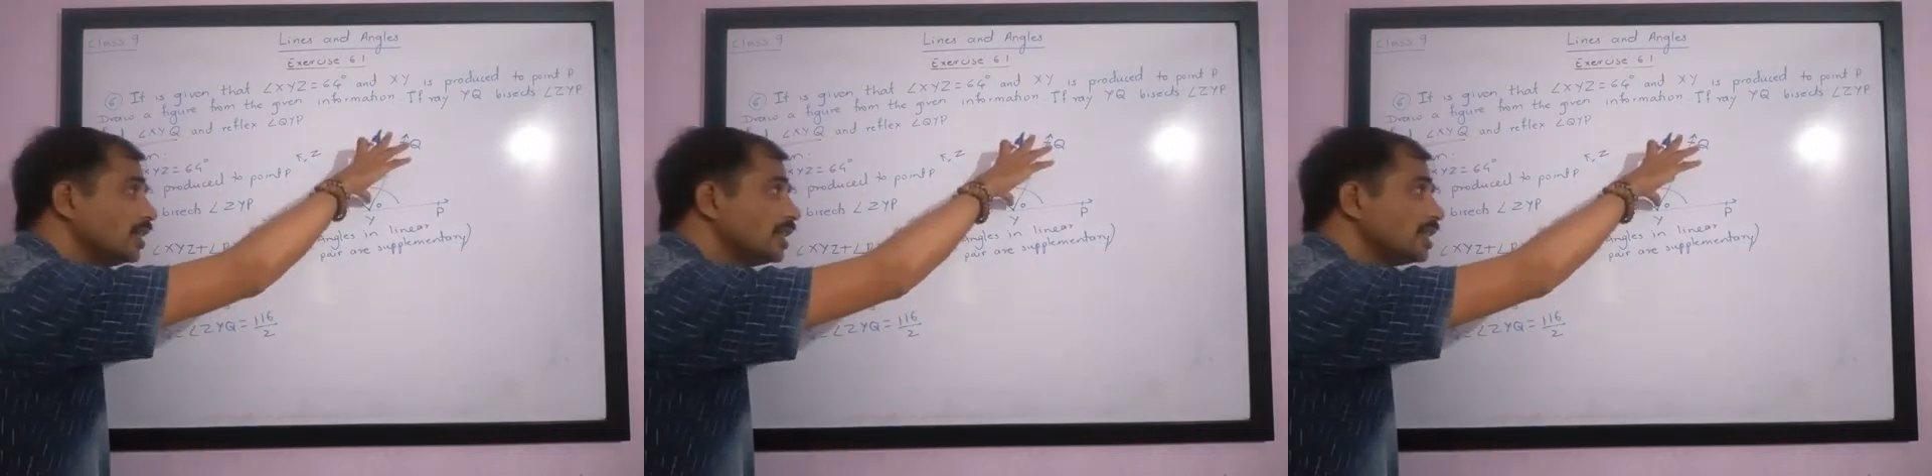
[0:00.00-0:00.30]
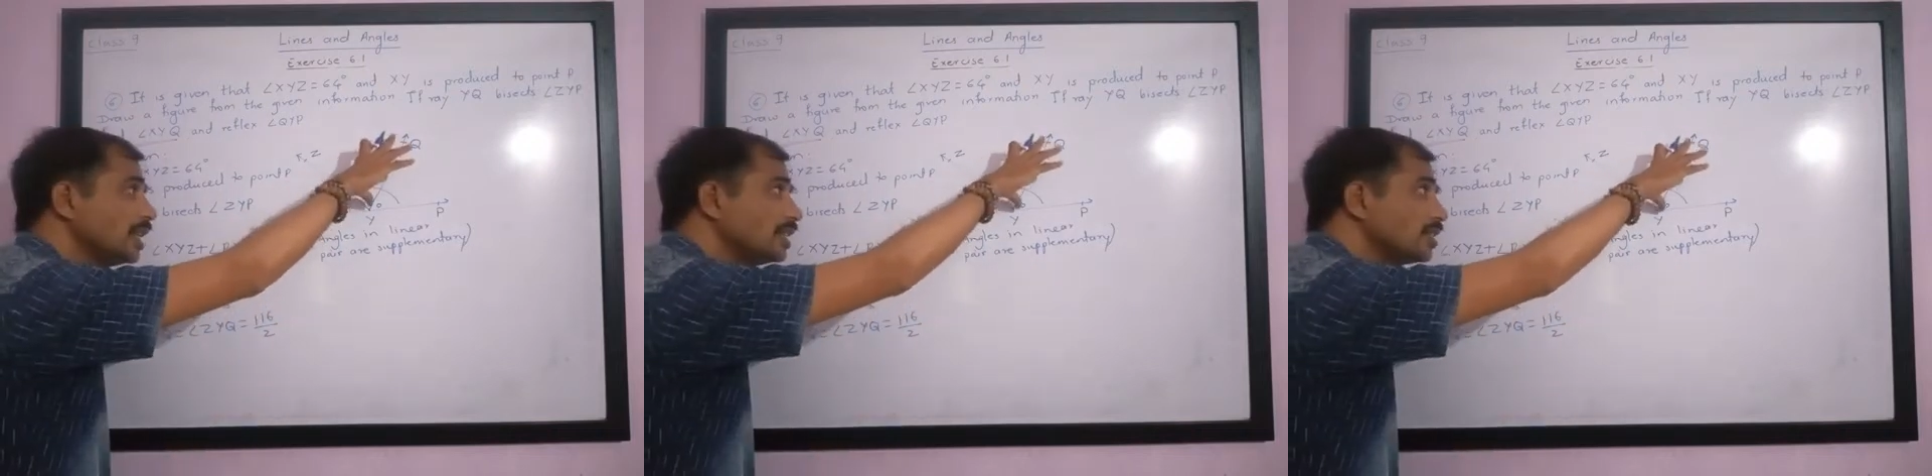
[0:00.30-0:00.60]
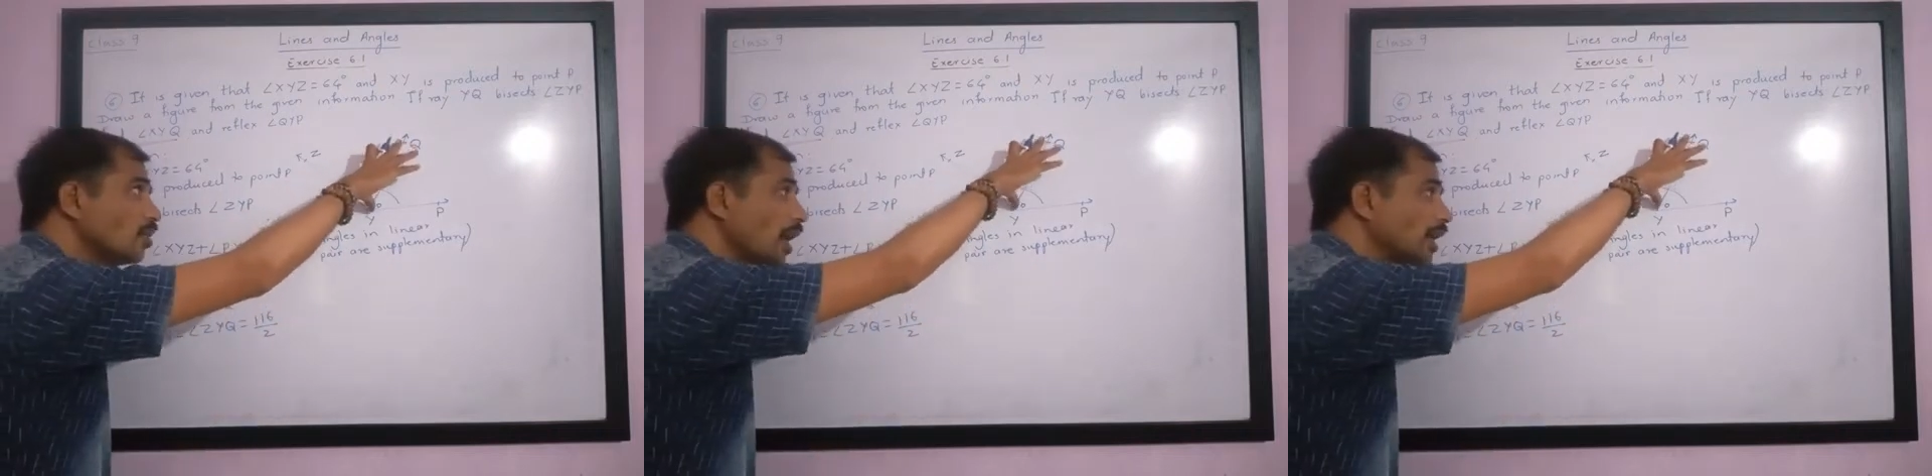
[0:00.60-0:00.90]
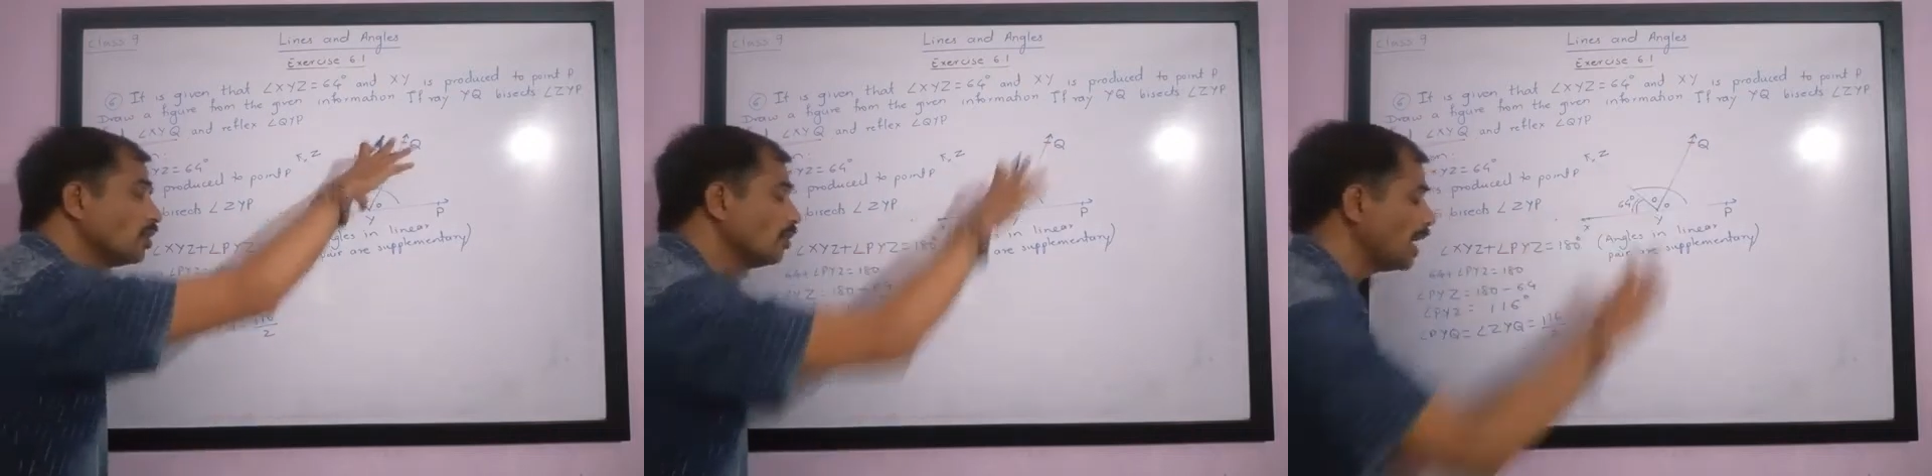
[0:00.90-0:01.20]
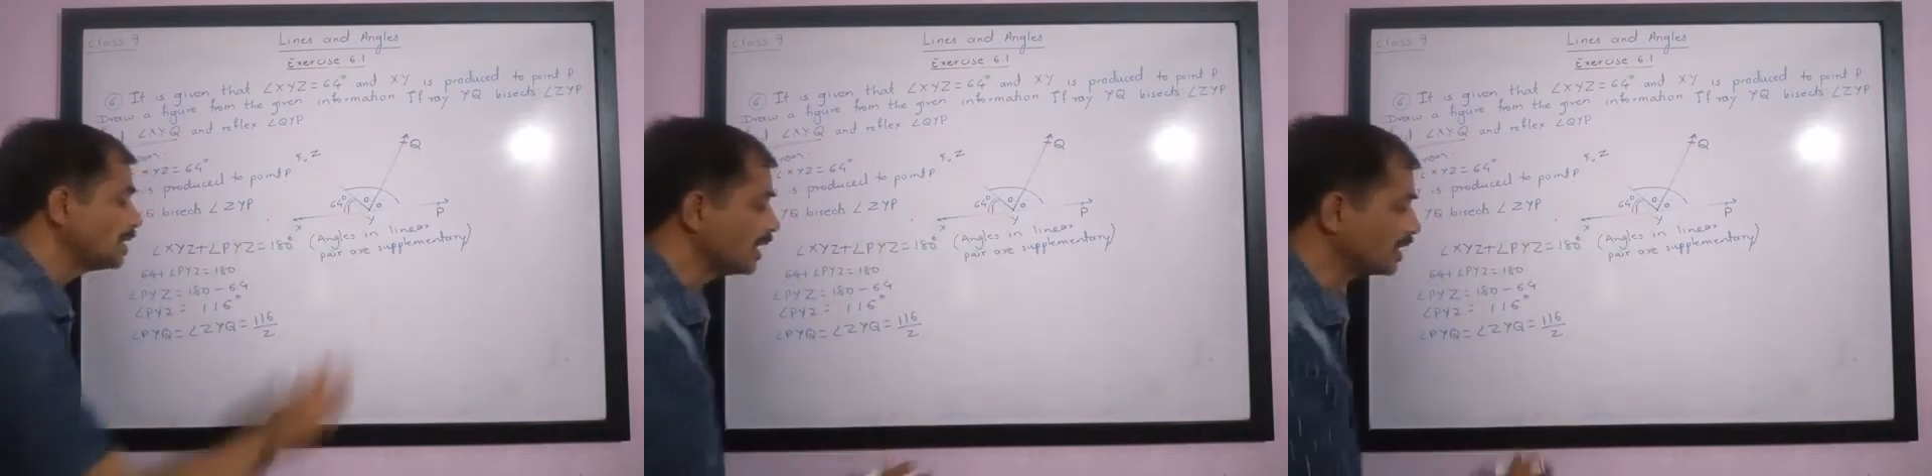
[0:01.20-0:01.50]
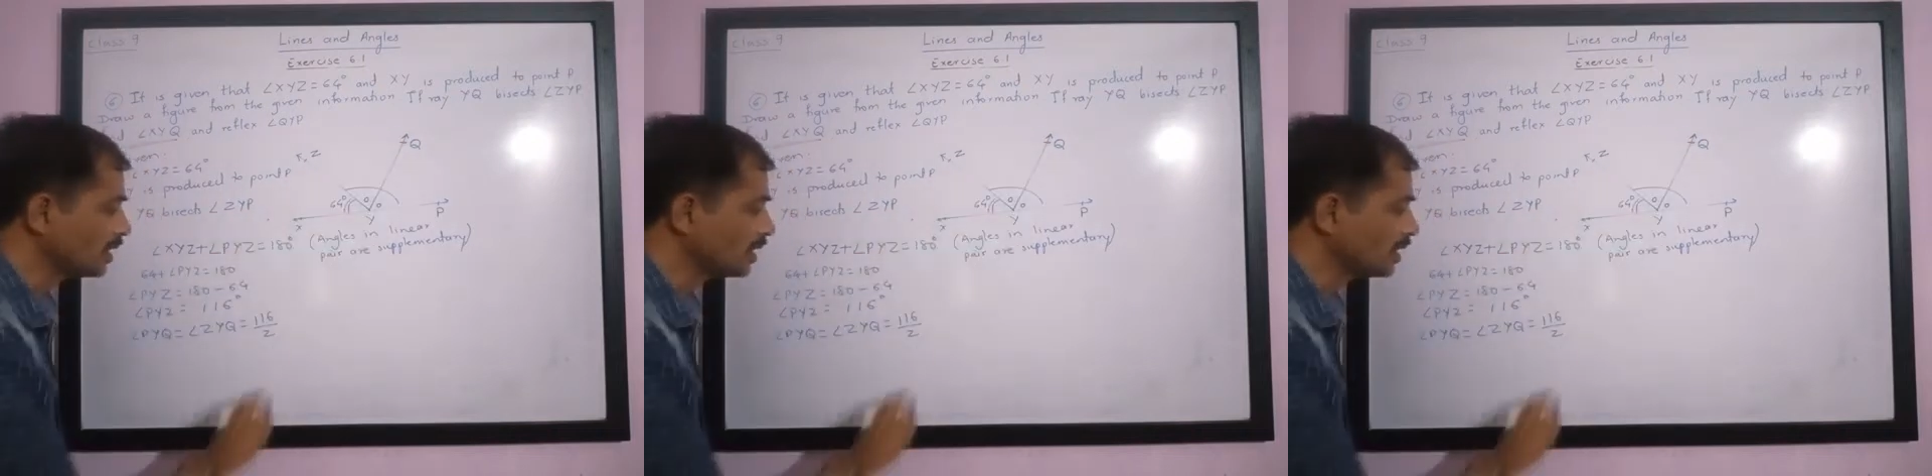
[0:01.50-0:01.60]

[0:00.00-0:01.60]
reason is the YQ bisects.